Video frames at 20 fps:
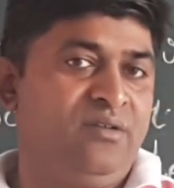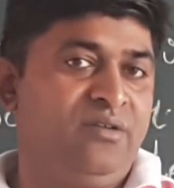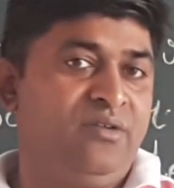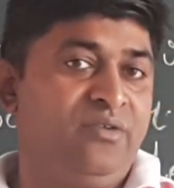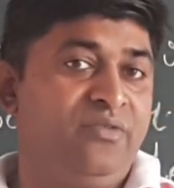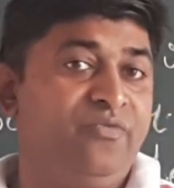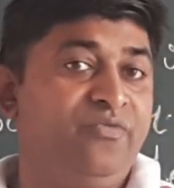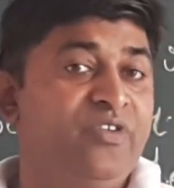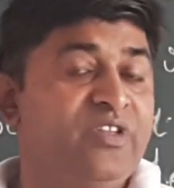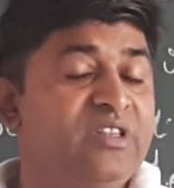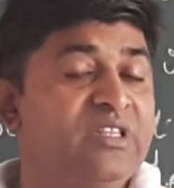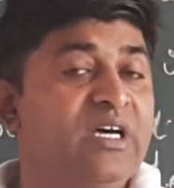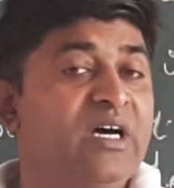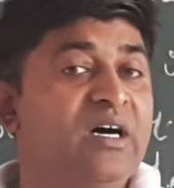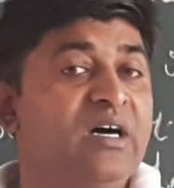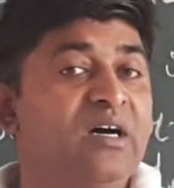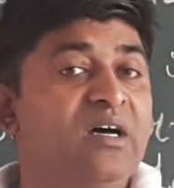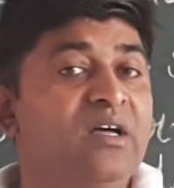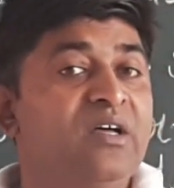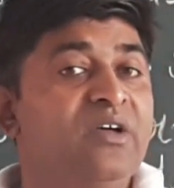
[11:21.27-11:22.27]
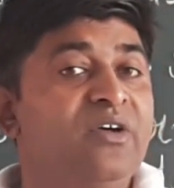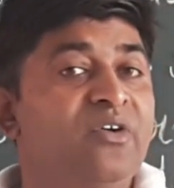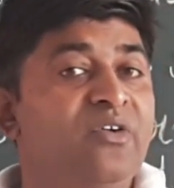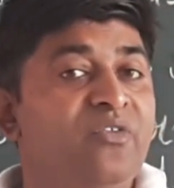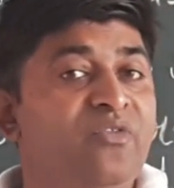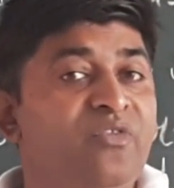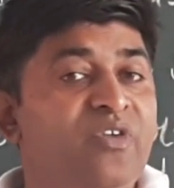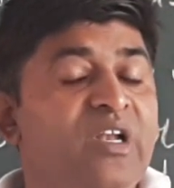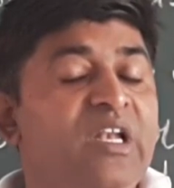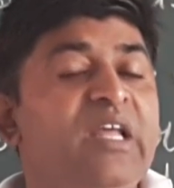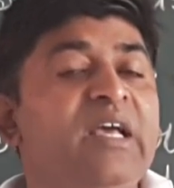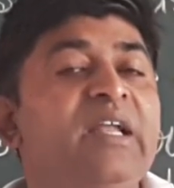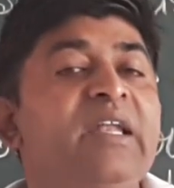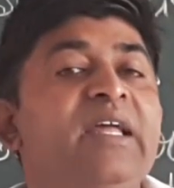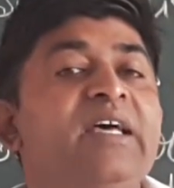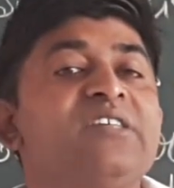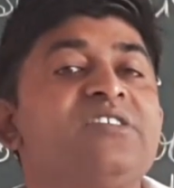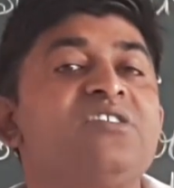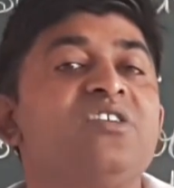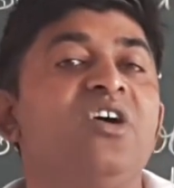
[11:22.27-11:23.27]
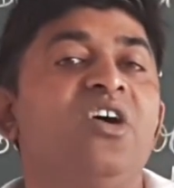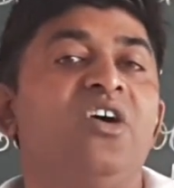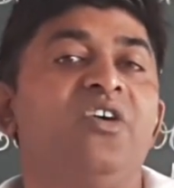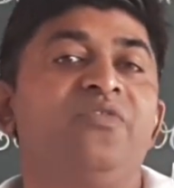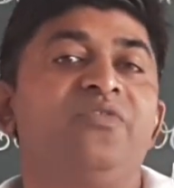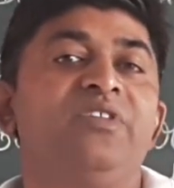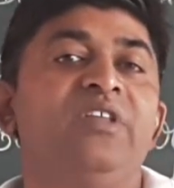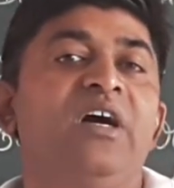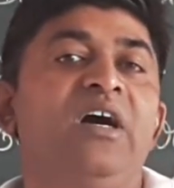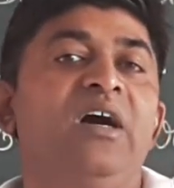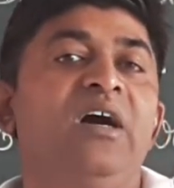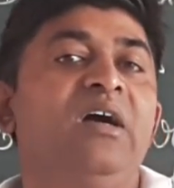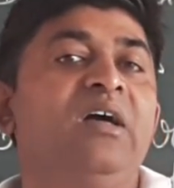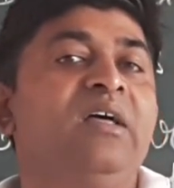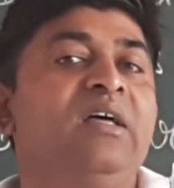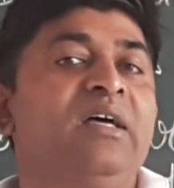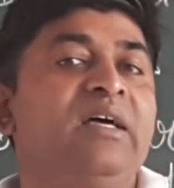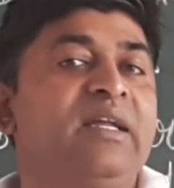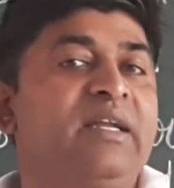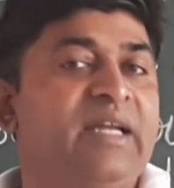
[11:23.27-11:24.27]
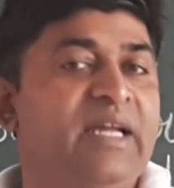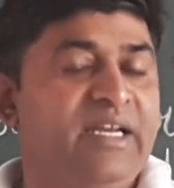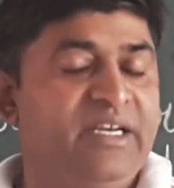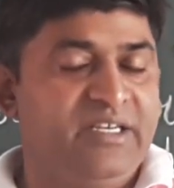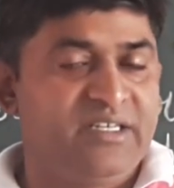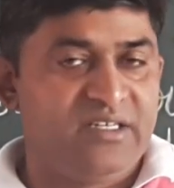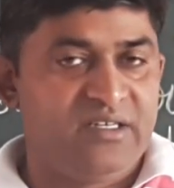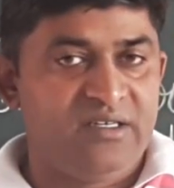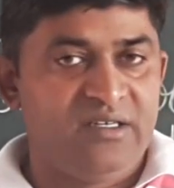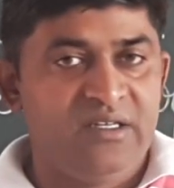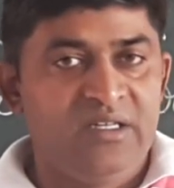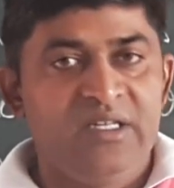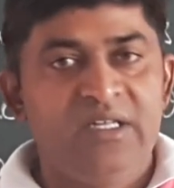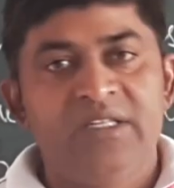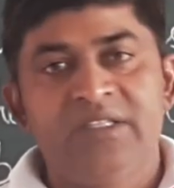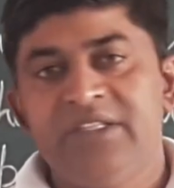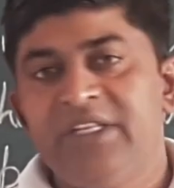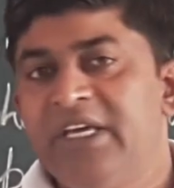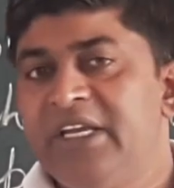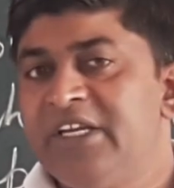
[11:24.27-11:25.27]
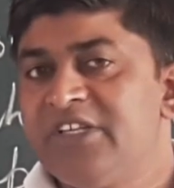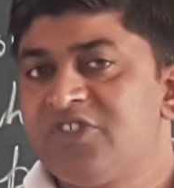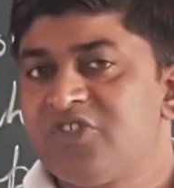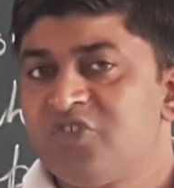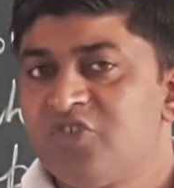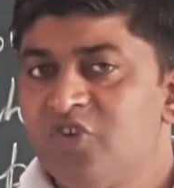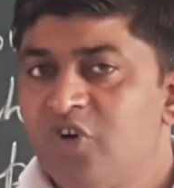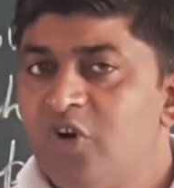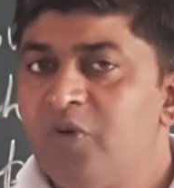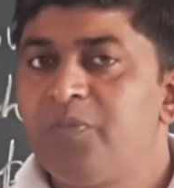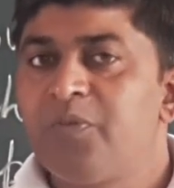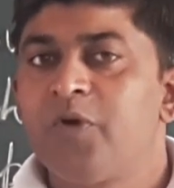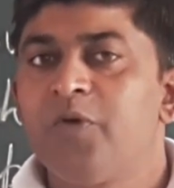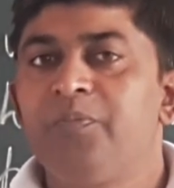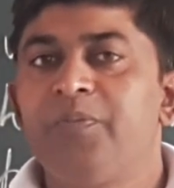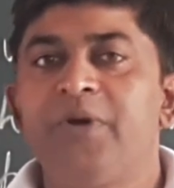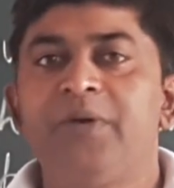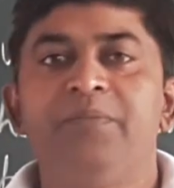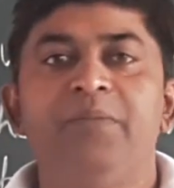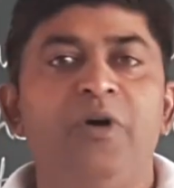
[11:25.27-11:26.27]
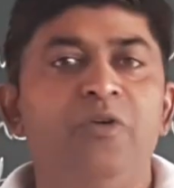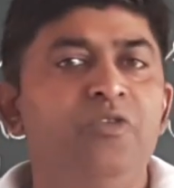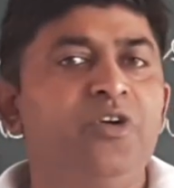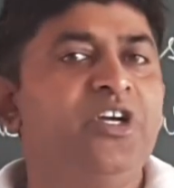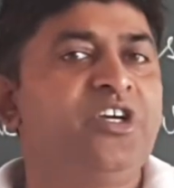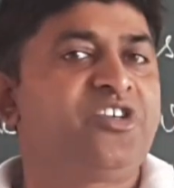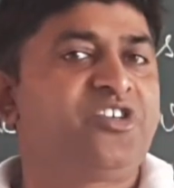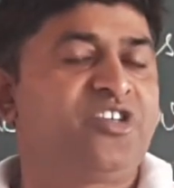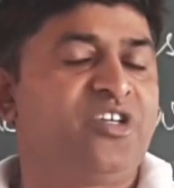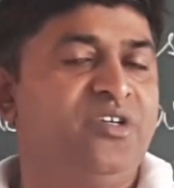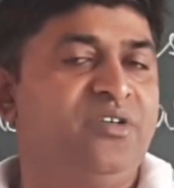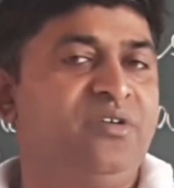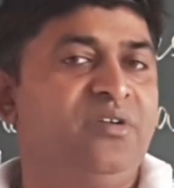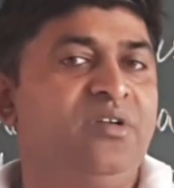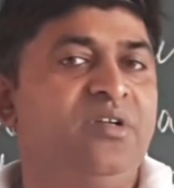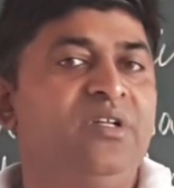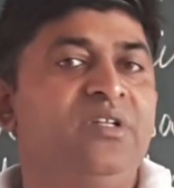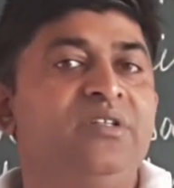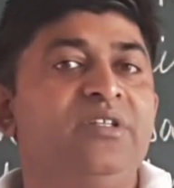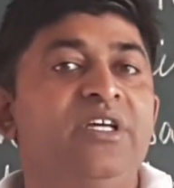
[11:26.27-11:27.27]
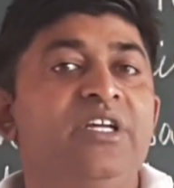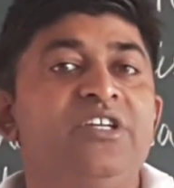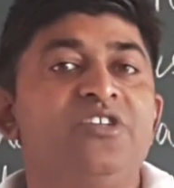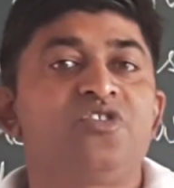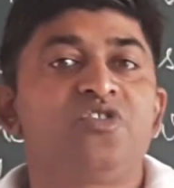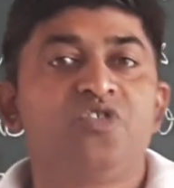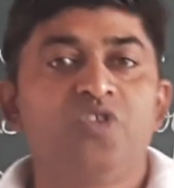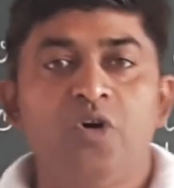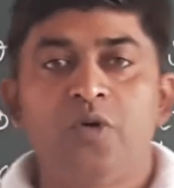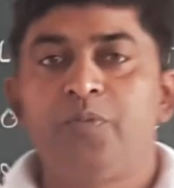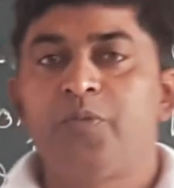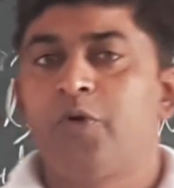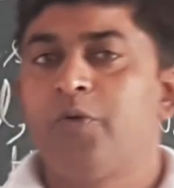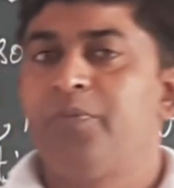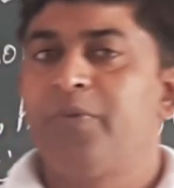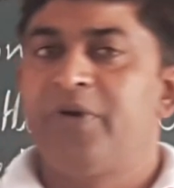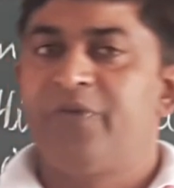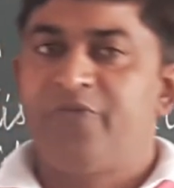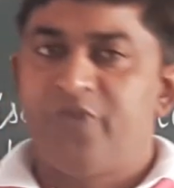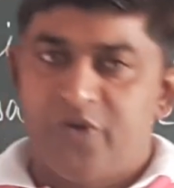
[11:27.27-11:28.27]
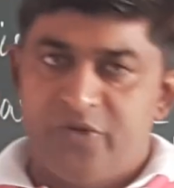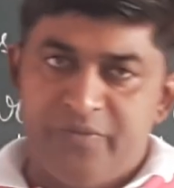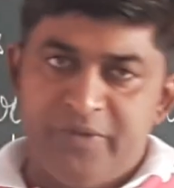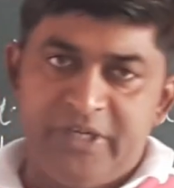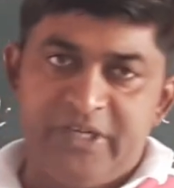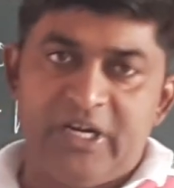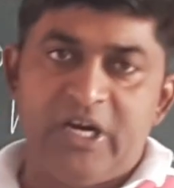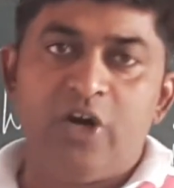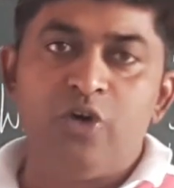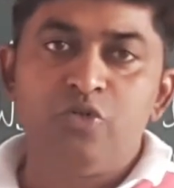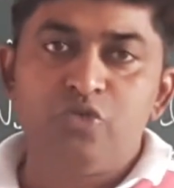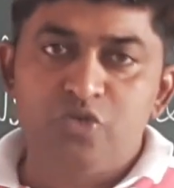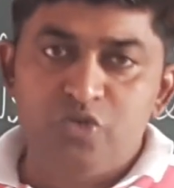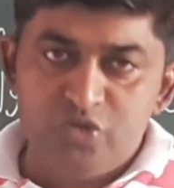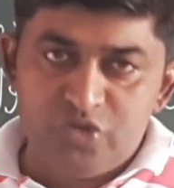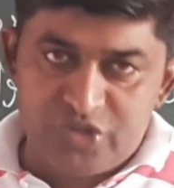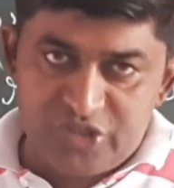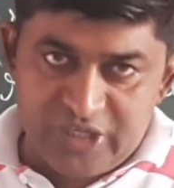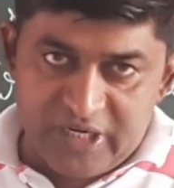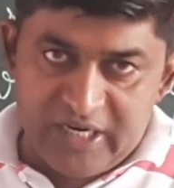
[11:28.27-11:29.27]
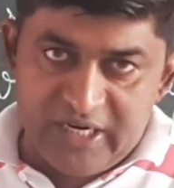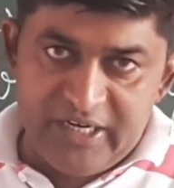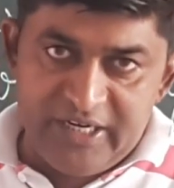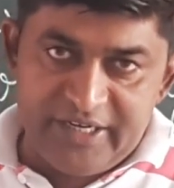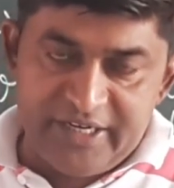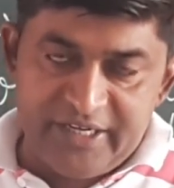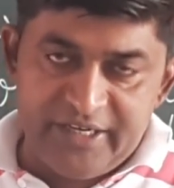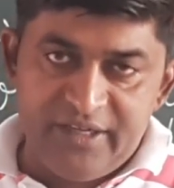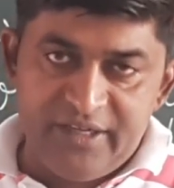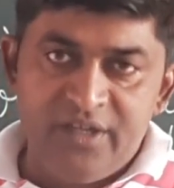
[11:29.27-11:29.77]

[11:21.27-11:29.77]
with the willingness of the writer. There is no proper foundation, there is no proper format how to start.